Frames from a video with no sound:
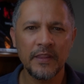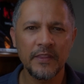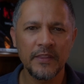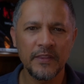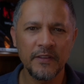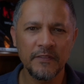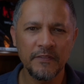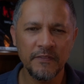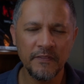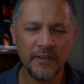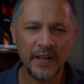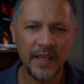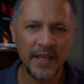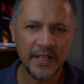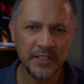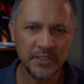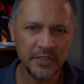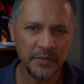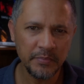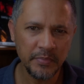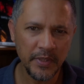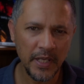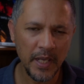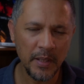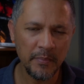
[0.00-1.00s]
the
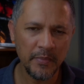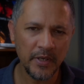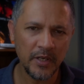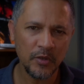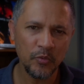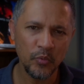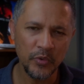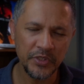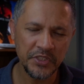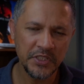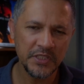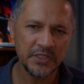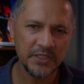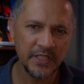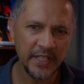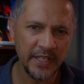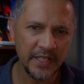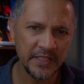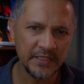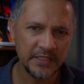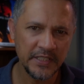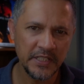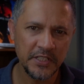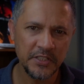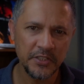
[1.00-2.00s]
flagship camera, which is the
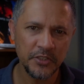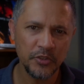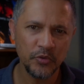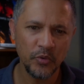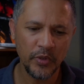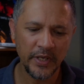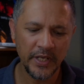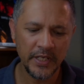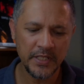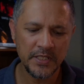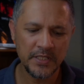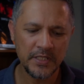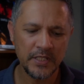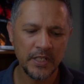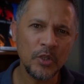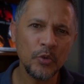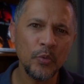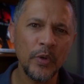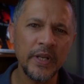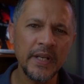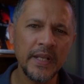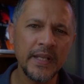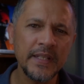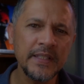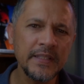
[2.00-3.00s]
XH2s, to
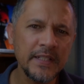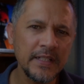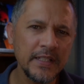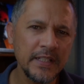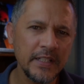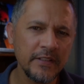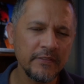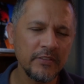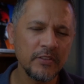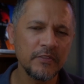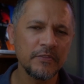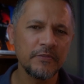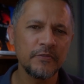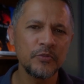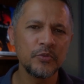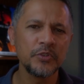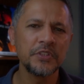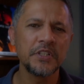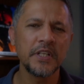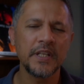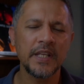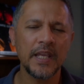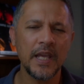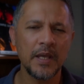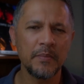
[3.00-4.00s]
an entry-level
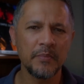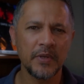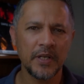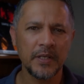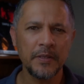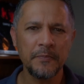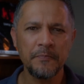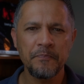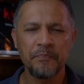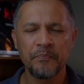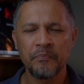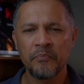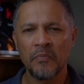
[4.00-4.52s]
Fuji camera?